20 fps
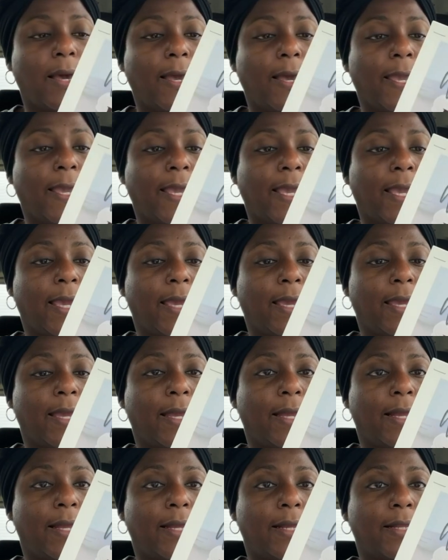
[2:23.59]

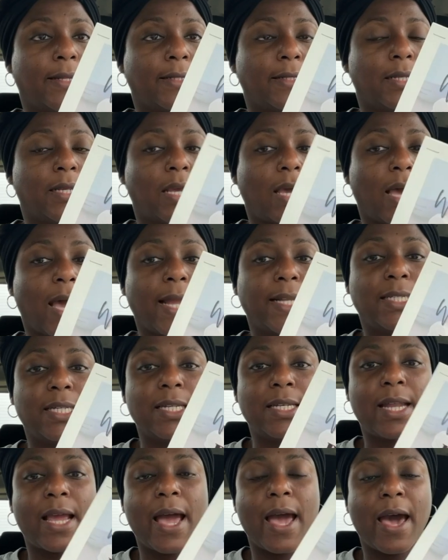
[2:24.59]
And I
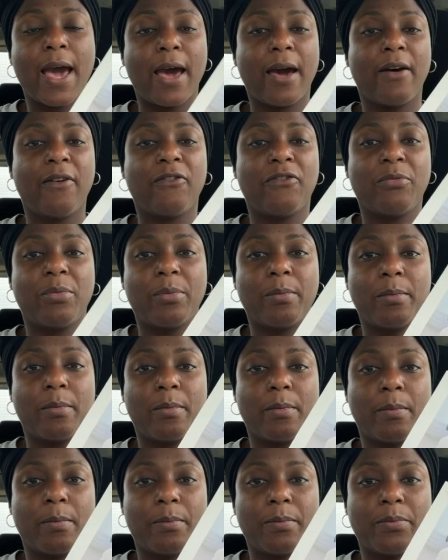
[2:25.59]
didn't have
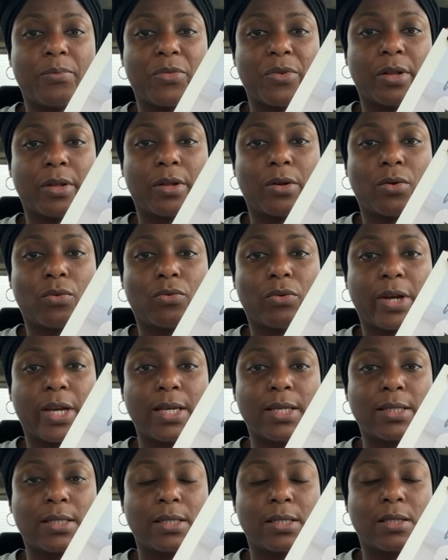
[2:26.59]
the little
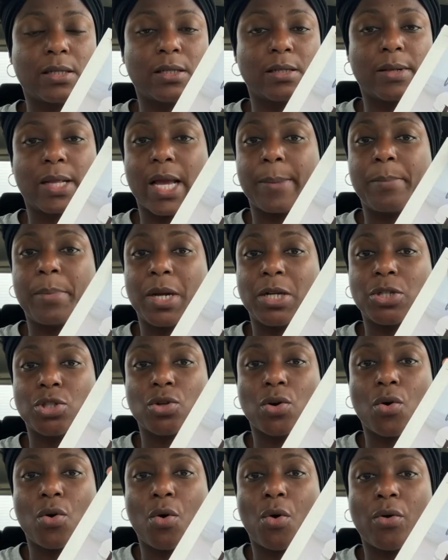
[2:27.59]
rings to like punch a
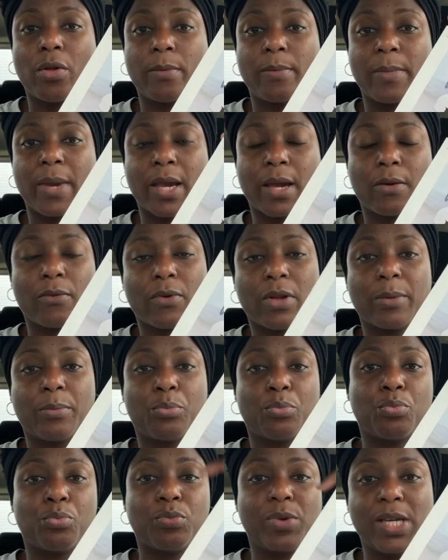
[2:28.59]
hole and make it really
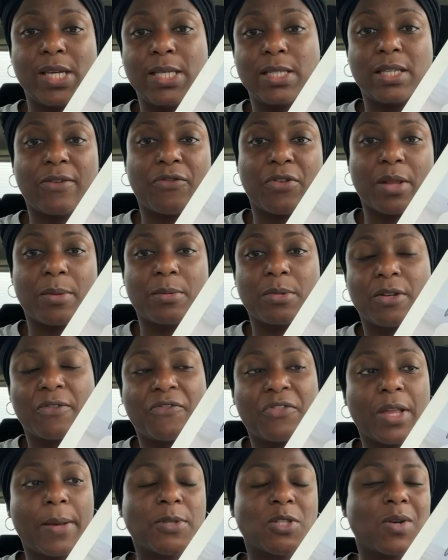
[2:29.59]
easy for them to
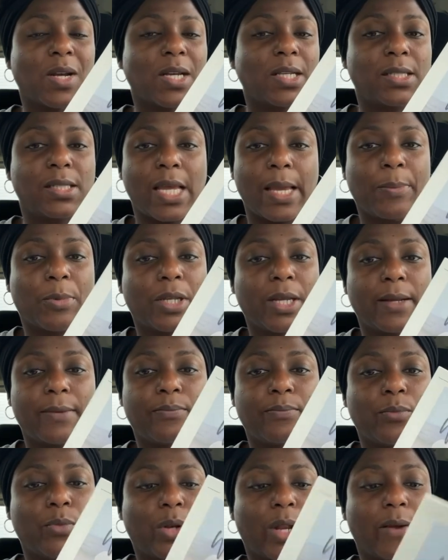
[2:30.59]
flip, so I stapled it,
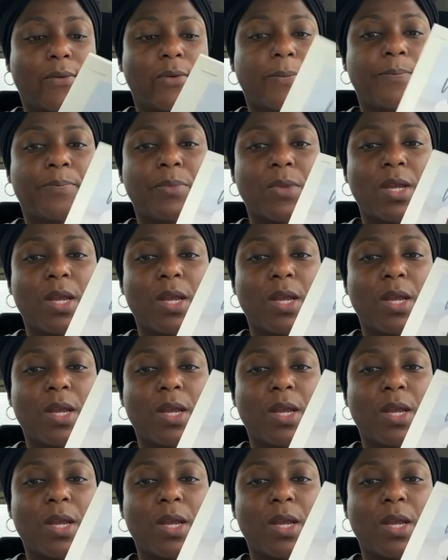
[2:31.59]
whatever.